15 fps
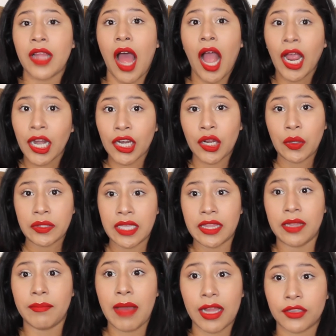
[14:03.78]
not gonna go
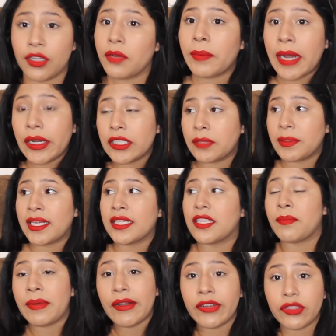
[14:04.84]
send them back to their parents because
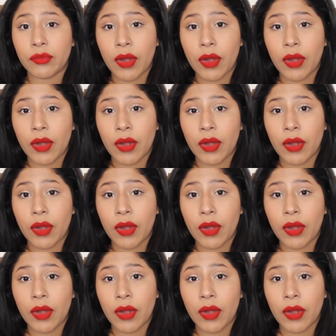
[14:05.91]
their parents